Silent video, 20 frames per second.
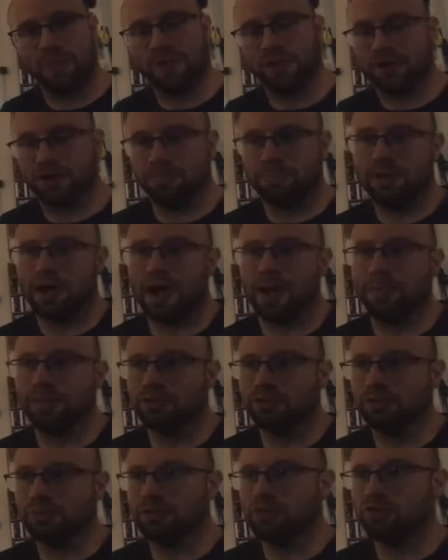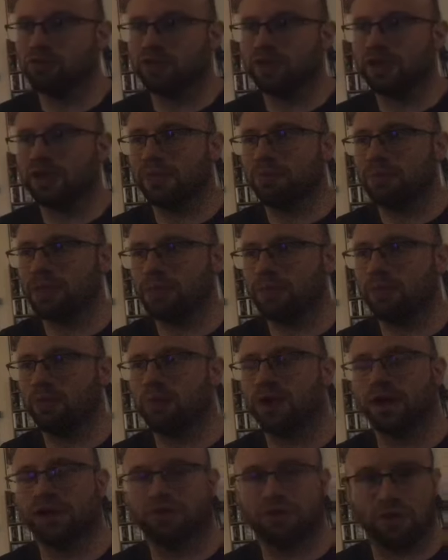in popular music, and people
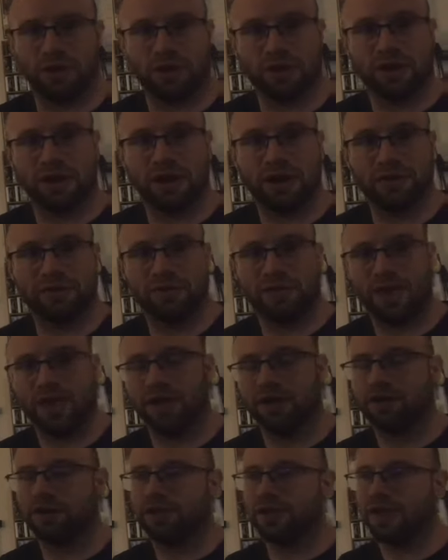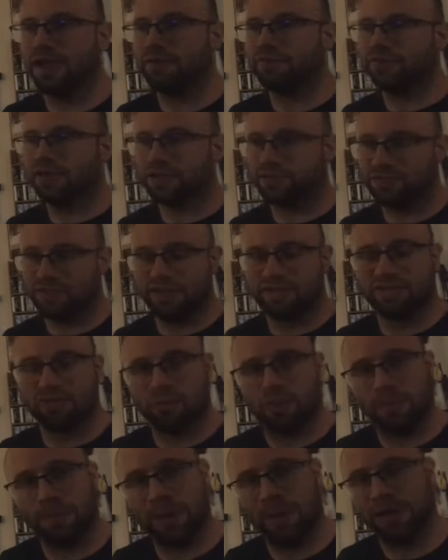want to turn it on its head and have that sense of
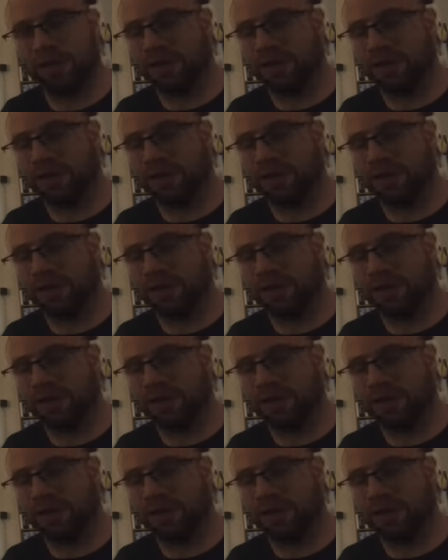rebellion